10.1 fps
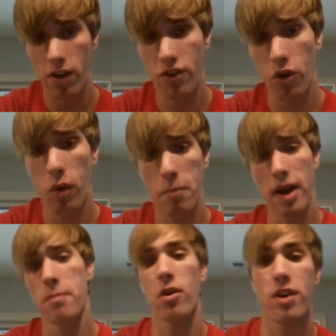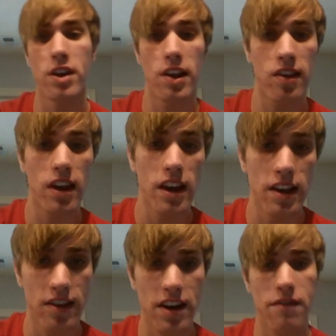So what my opponent does
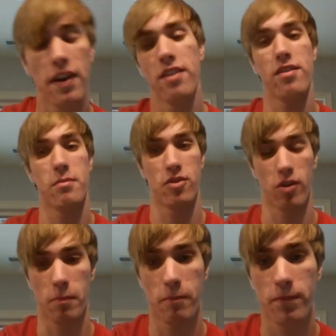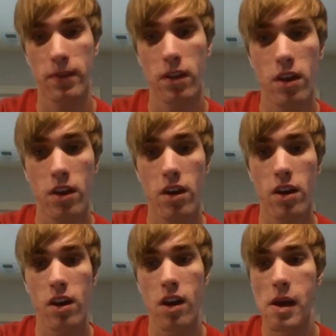is he defends the bishop.
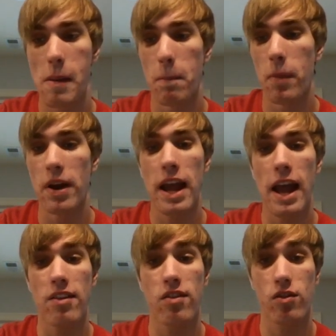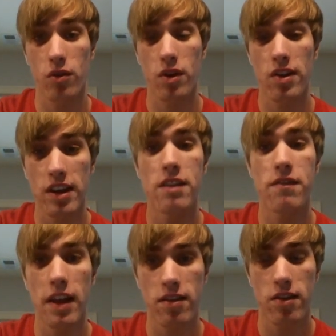But as soon as he
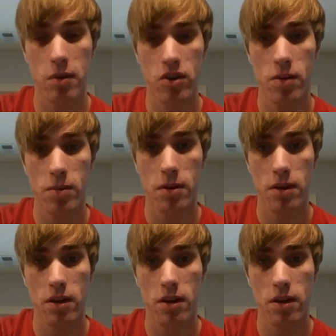defends the bishop,